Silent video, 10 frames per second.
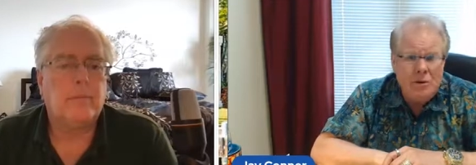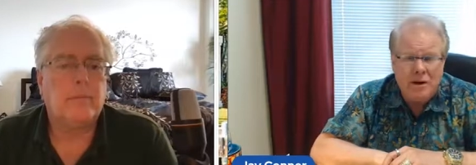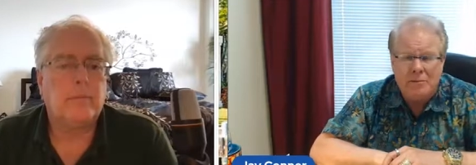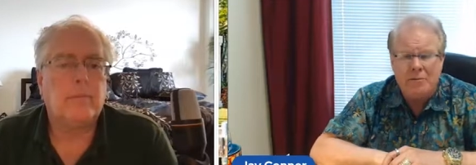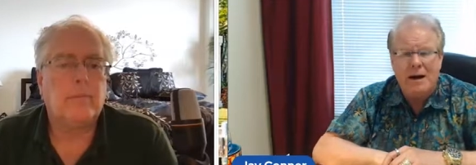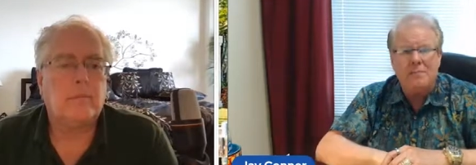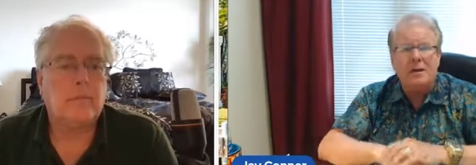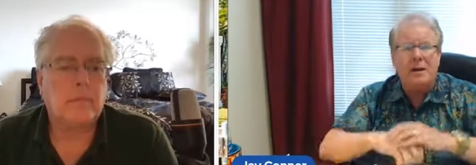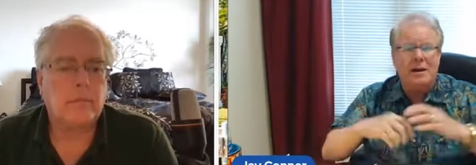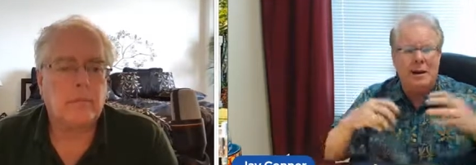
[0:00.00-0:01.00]
Speaker 1: win by
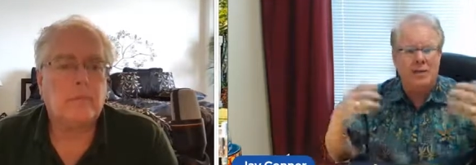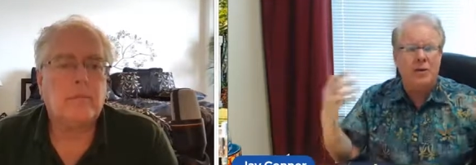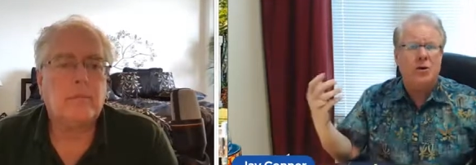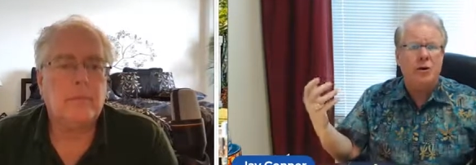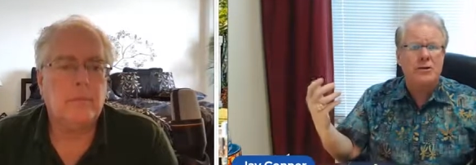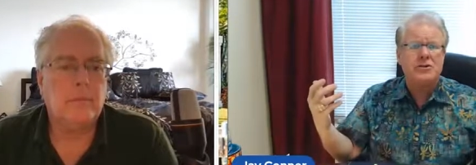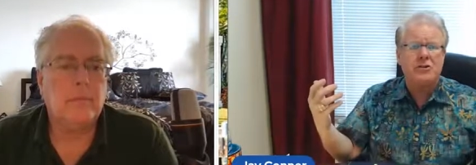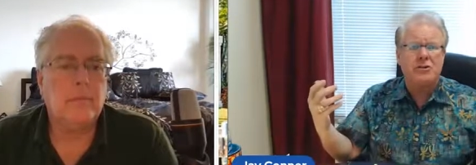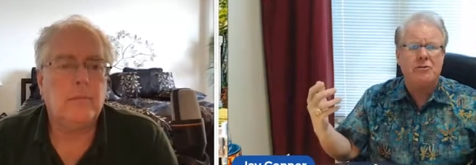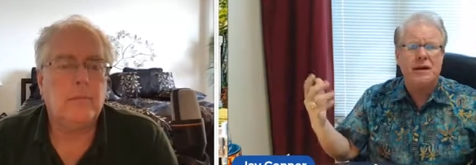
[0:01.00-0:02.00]
being like the
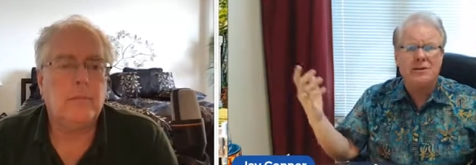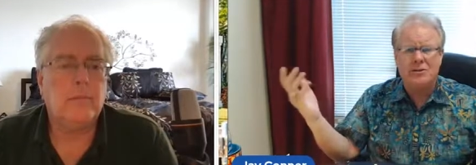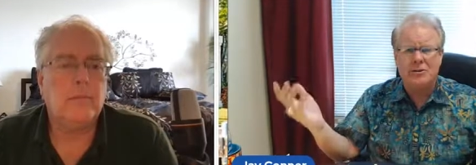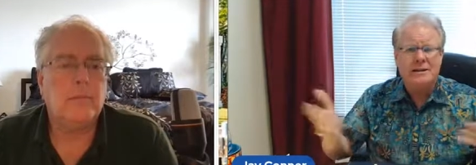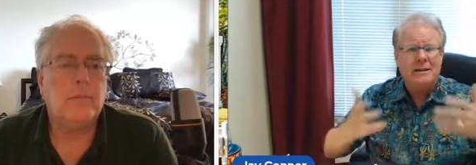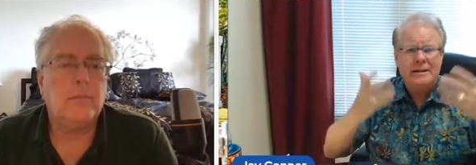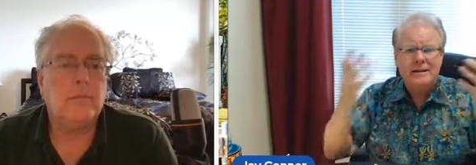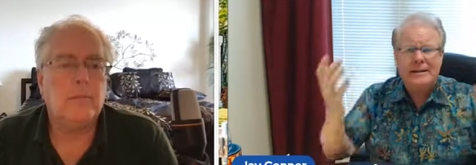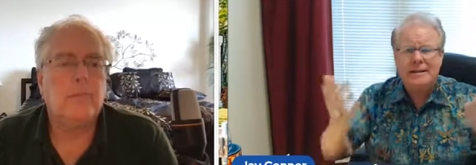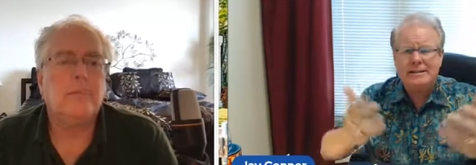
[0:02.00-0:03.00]
orchestra director
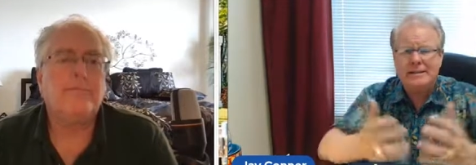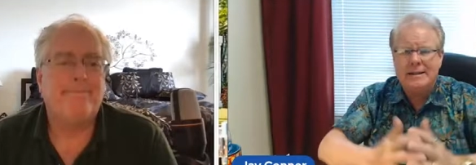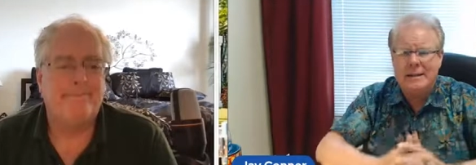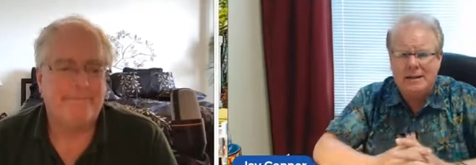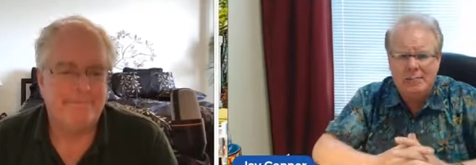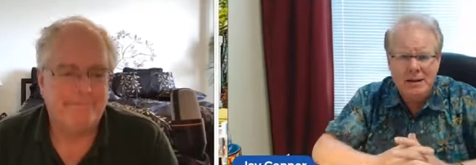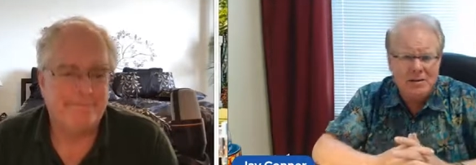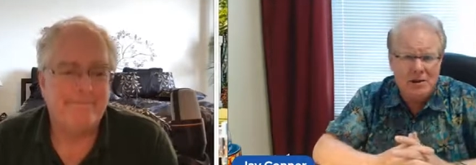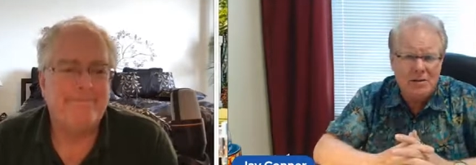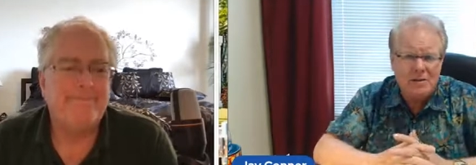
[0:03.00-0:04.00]
that uh,
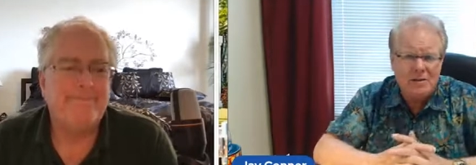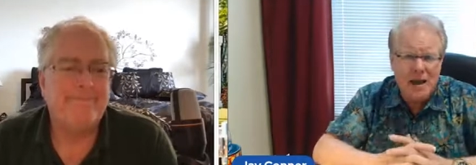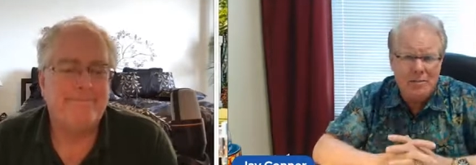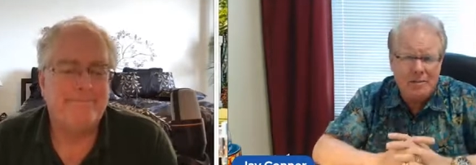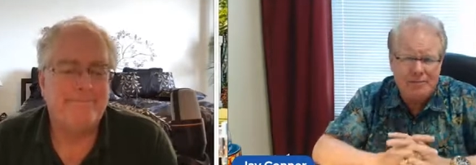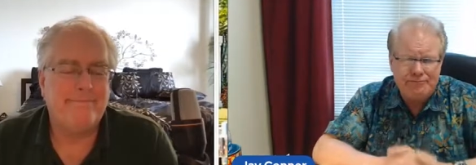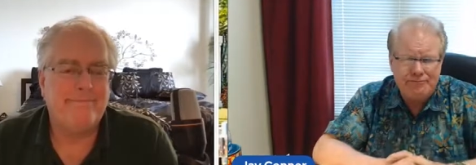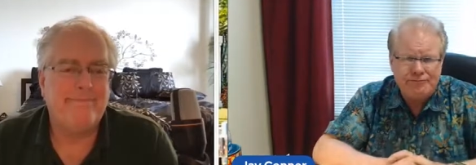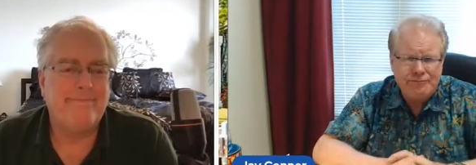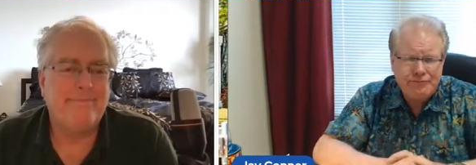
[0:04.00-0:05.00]
makes all this happen.
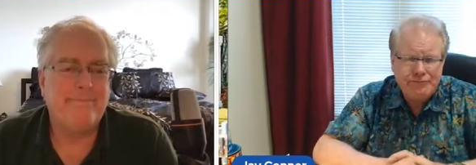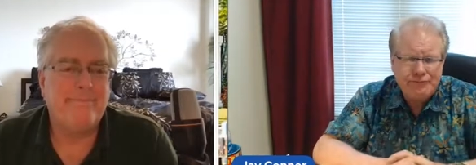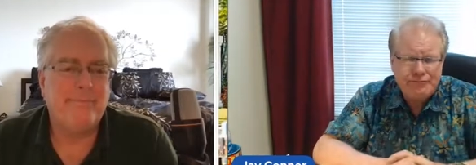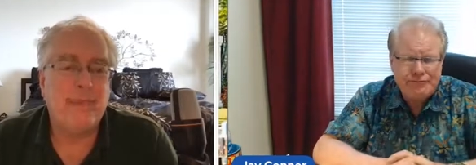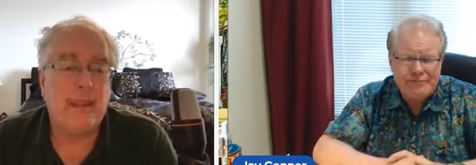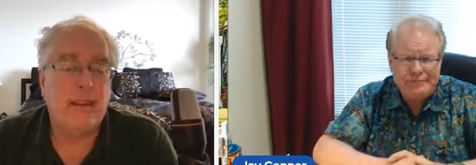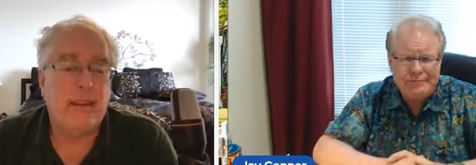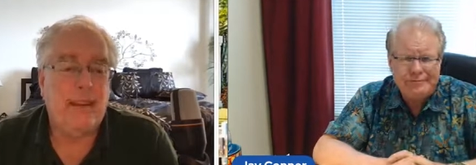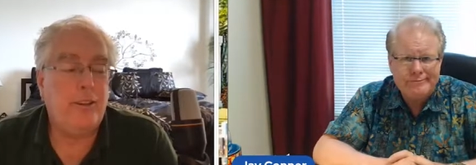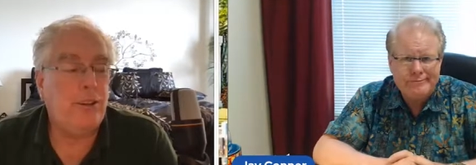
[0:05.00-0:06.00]

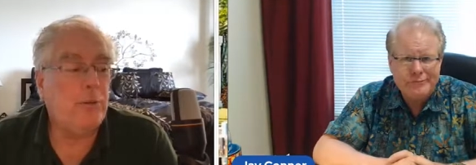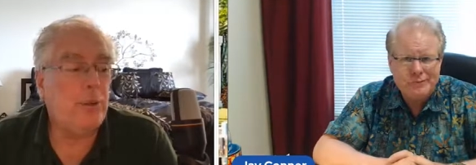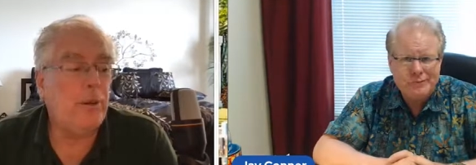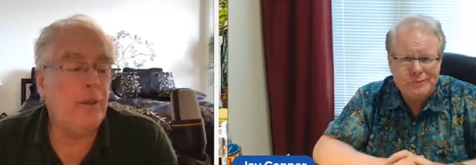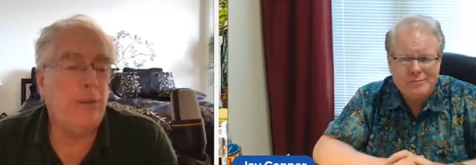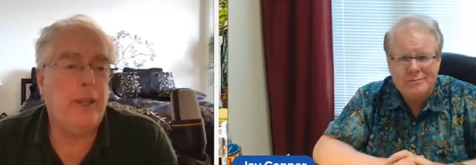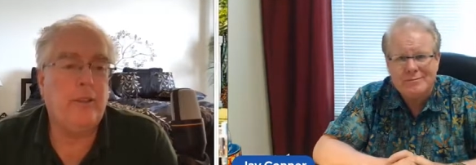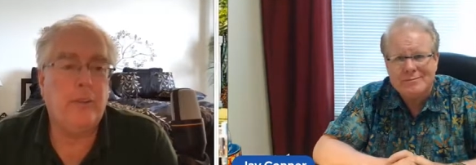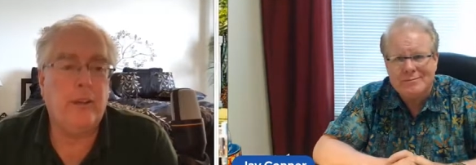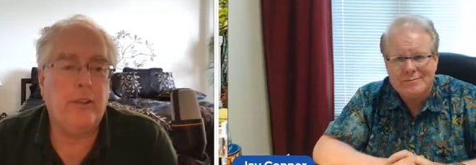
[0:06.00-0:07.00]
Speaker 2: And your community
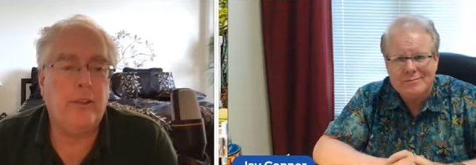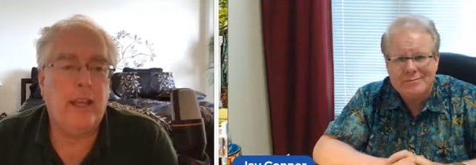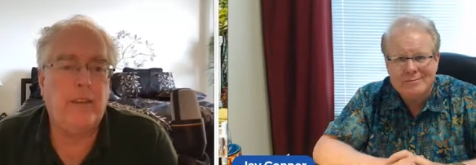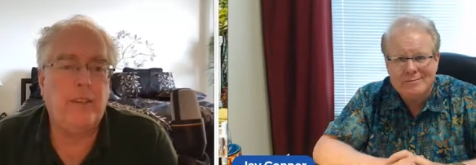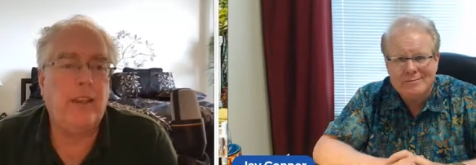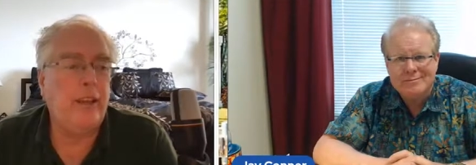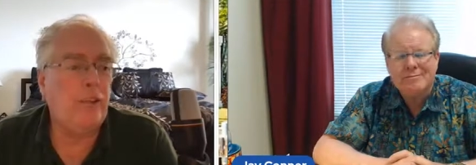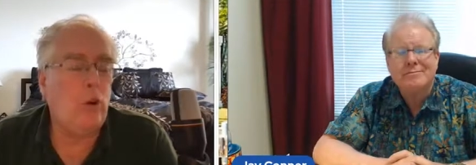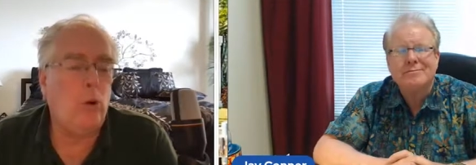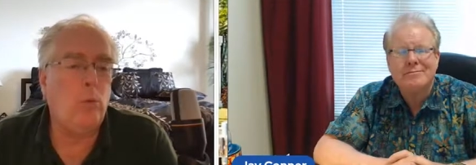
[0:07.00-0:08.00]
wins because they have a
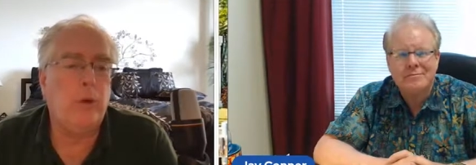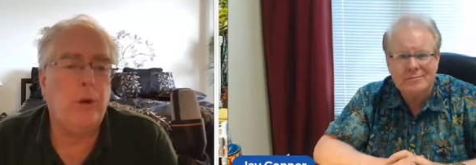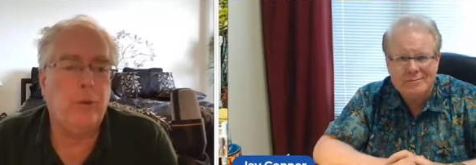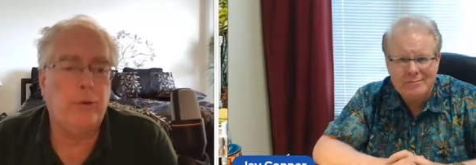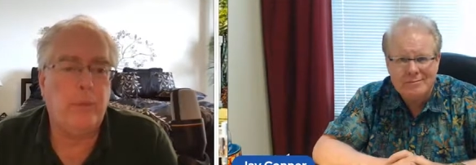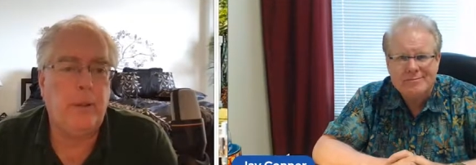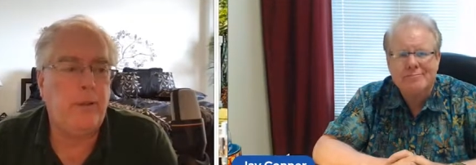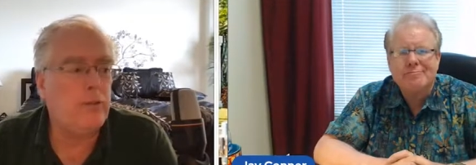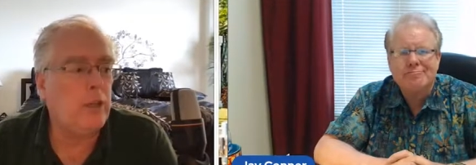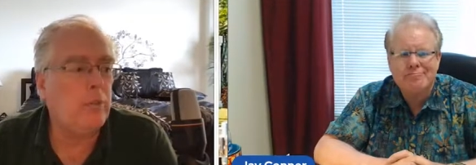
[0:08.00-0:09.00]
nice home where it was a
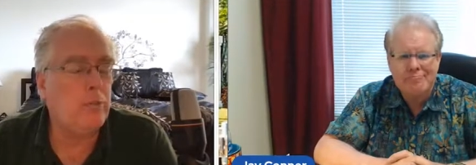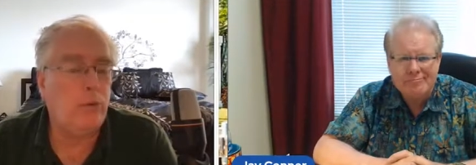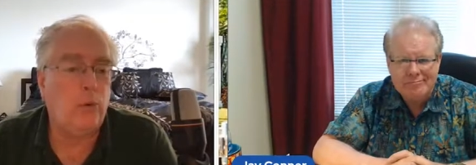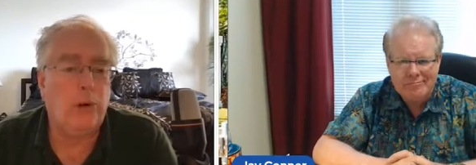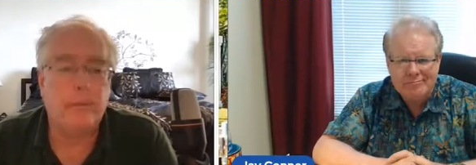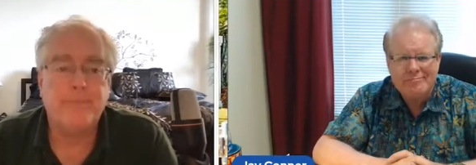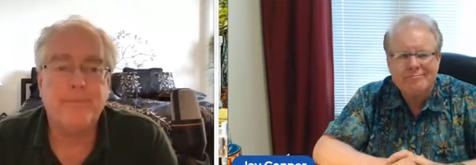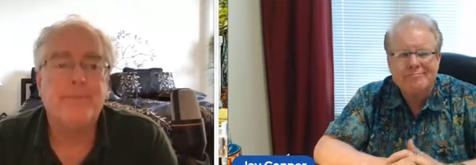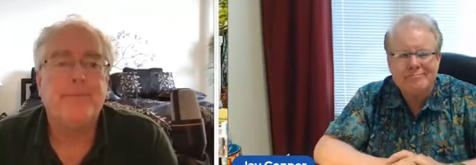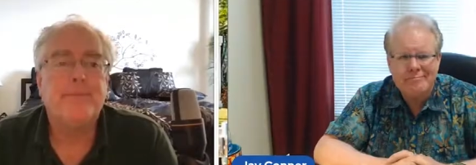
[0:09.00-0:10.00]
piece of junk before.
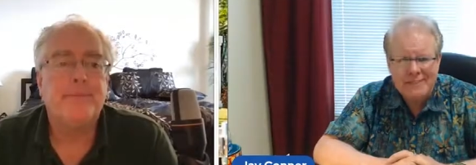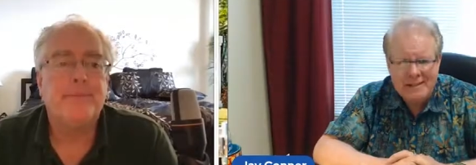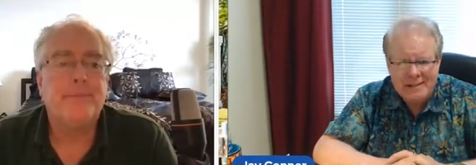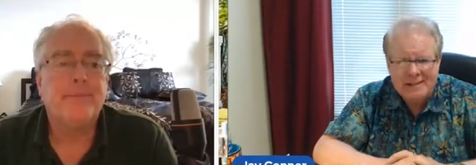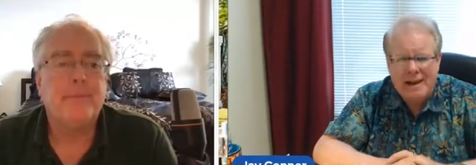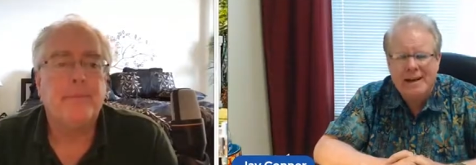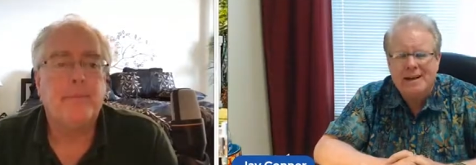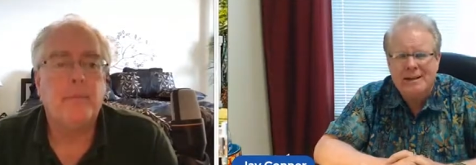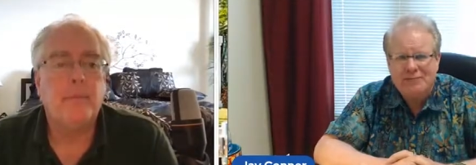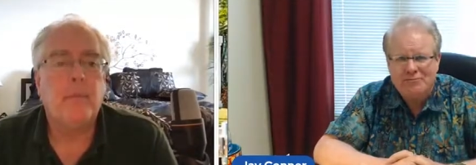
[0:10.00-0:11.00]

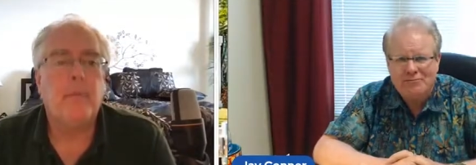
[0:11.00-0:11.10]
Speaker 1: Exactly.